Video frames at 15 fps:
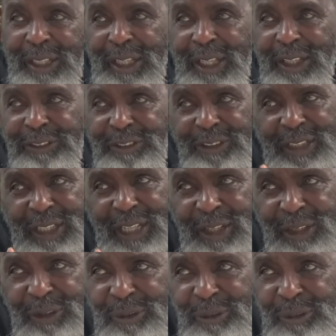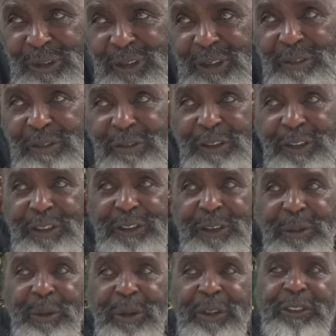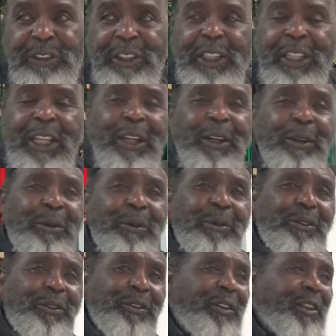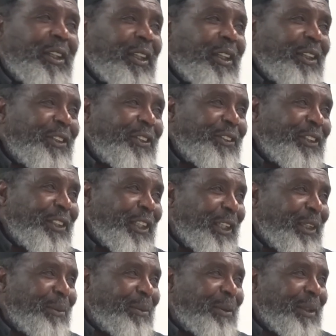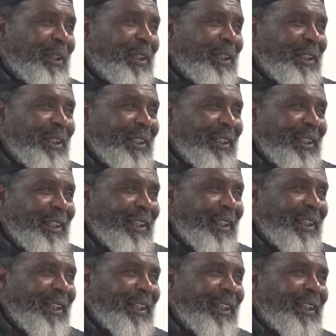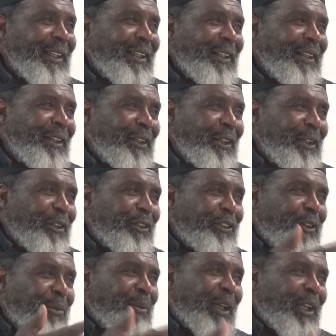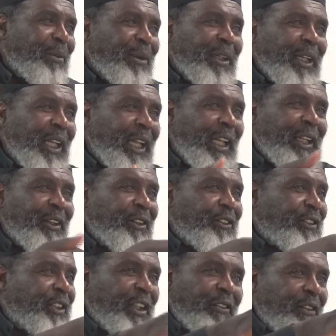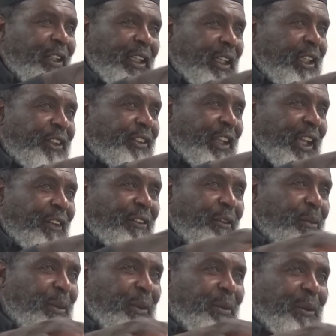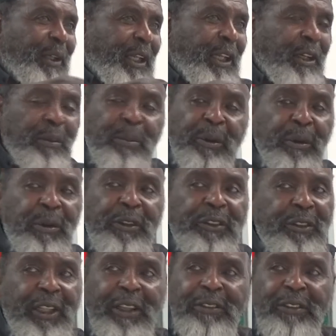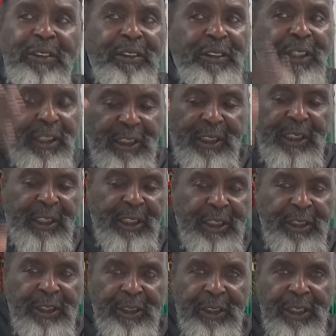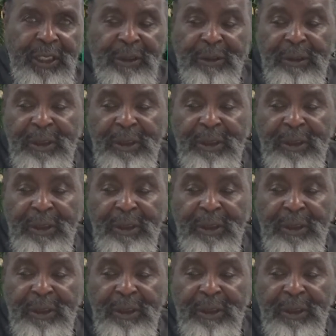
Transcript: I said, no, I don't look fuzzy-wuzzy, and I don't seem. And the little girl, she might have been lying, because definitely at least half the people there, the police, you have to take that into account.